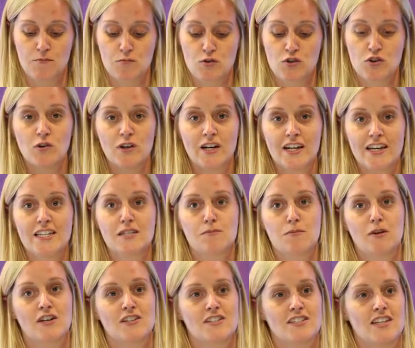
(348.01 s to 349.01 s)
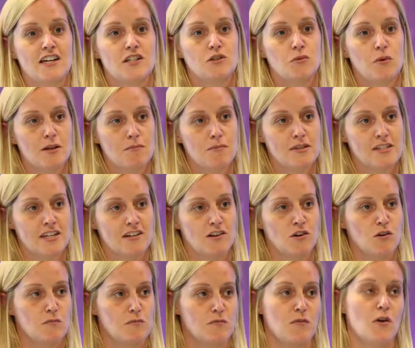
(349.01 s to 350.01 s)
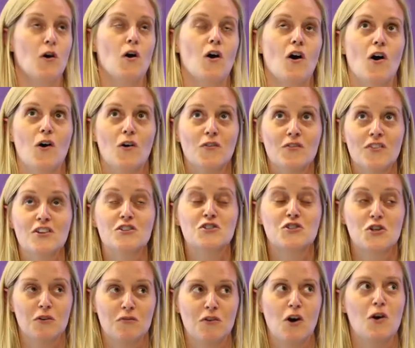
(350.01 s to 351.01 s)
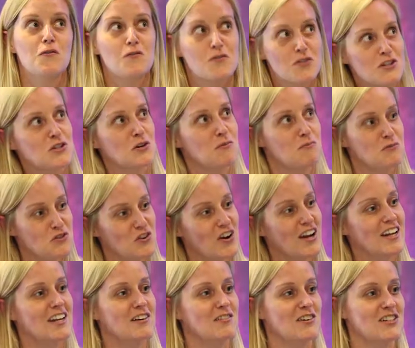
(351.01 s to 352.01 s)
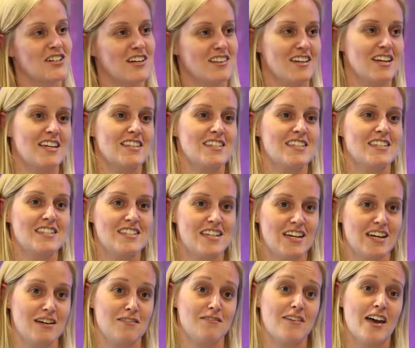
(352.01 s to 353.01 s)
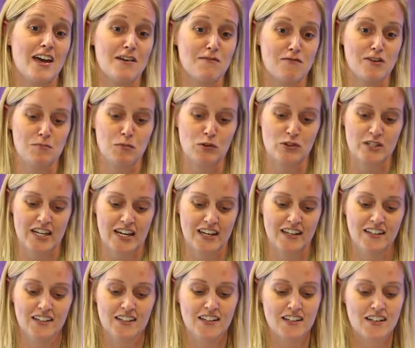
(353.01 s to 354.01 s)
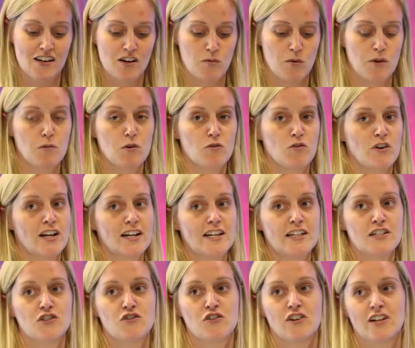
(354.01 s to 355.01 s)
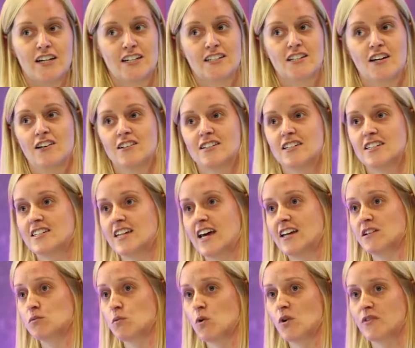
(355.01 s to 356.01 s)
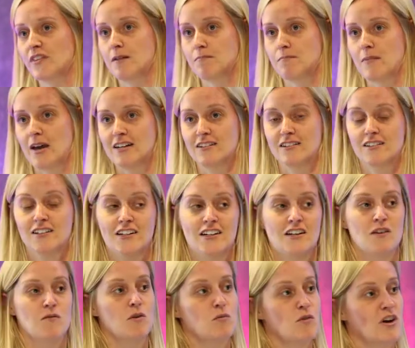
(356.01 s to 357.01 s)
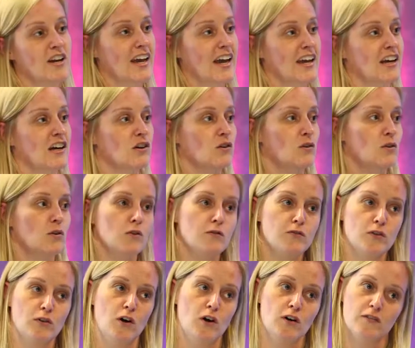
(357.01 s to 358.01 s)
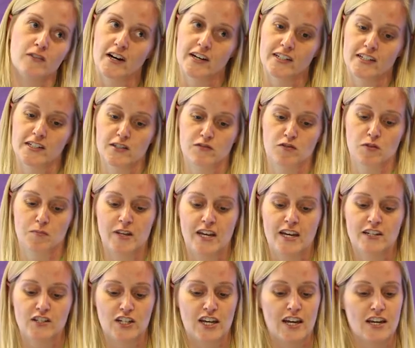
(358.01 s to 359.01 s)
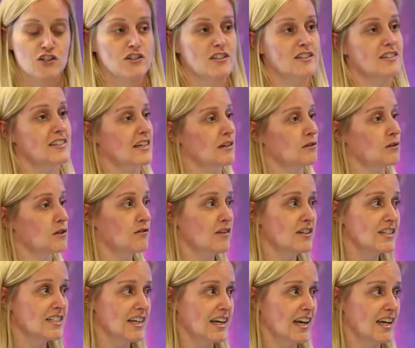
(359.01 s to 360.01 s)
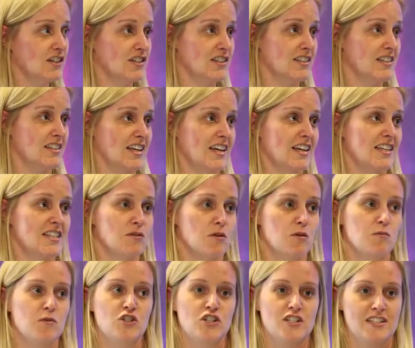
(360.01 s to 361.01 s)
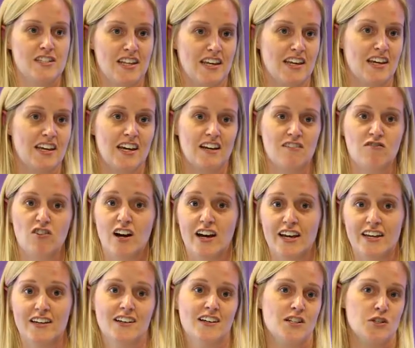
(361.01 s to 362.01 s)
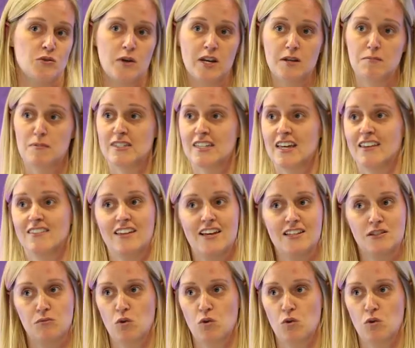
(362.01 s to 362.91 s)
not least because that 20% off-the-job training, which I think is a sticker for everybody, we were really struggling to understand what that meant. We weren't getting an awful lot of guidance from the Education and Skills Funding Agency, so we were just thinking, right, 20%, that's